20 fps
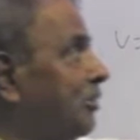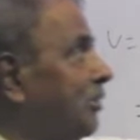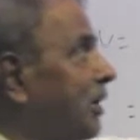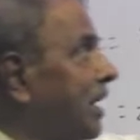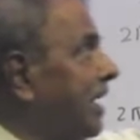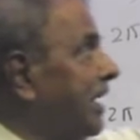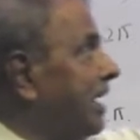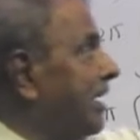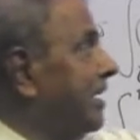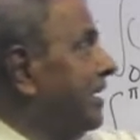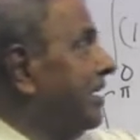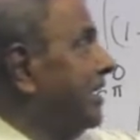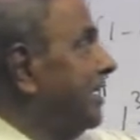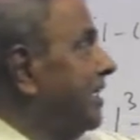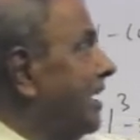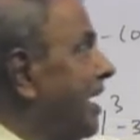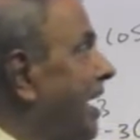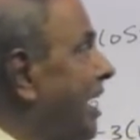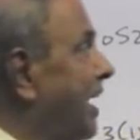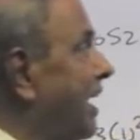why
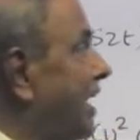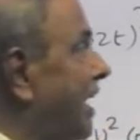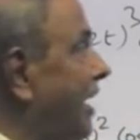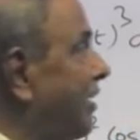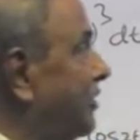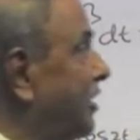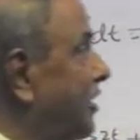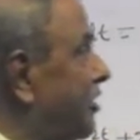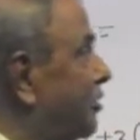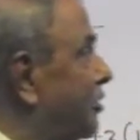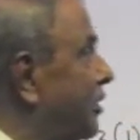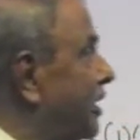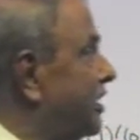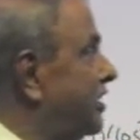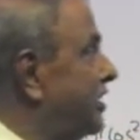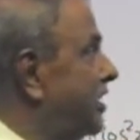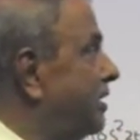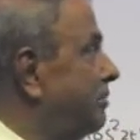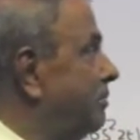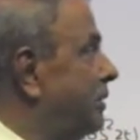I love this
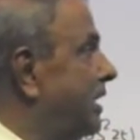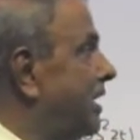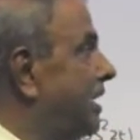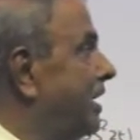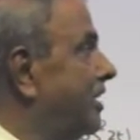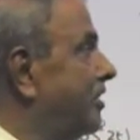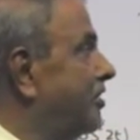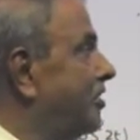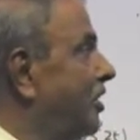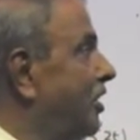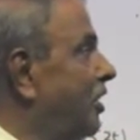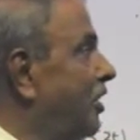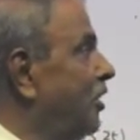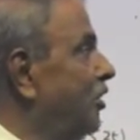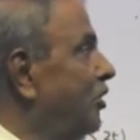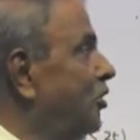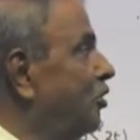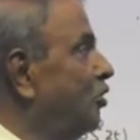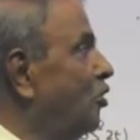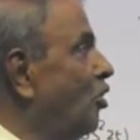question, because
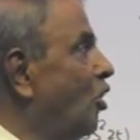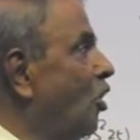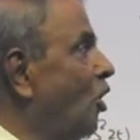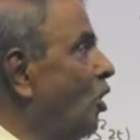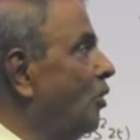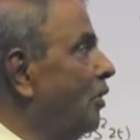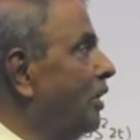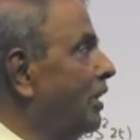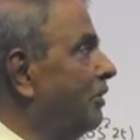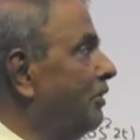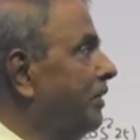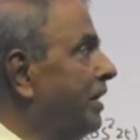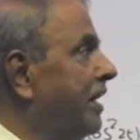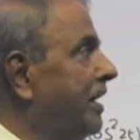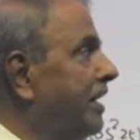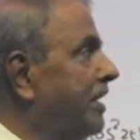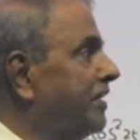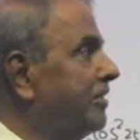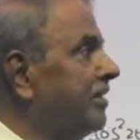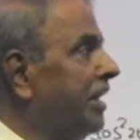you go over
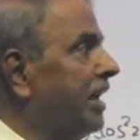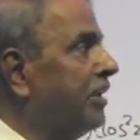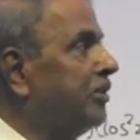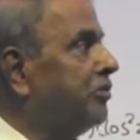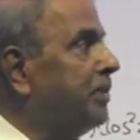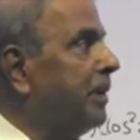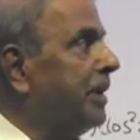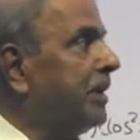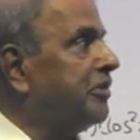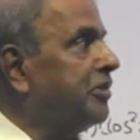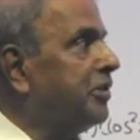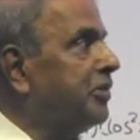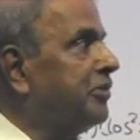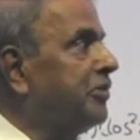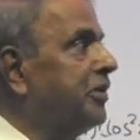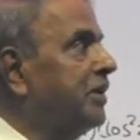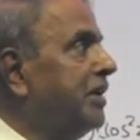various aspects of